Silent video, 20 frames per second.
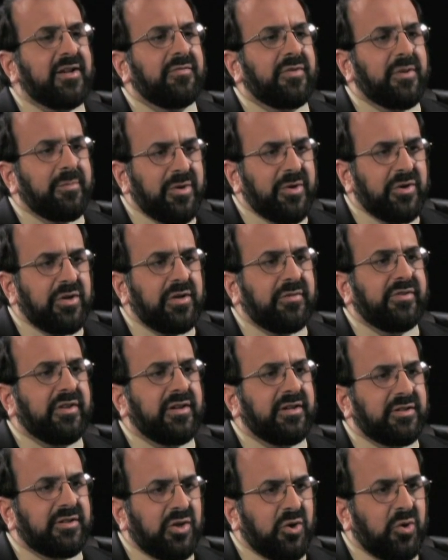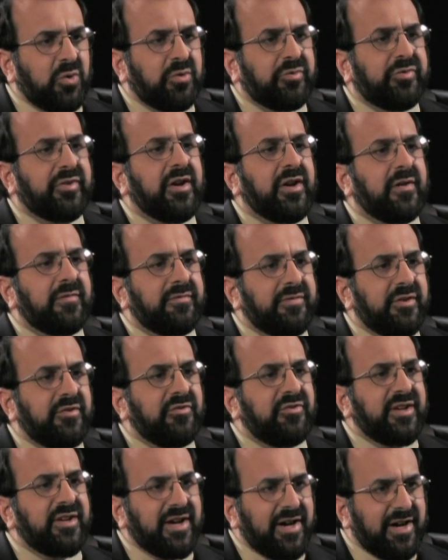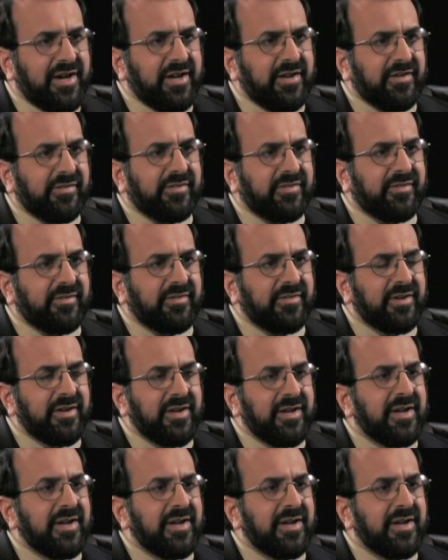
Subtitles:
of the motives and goals of the jihadists.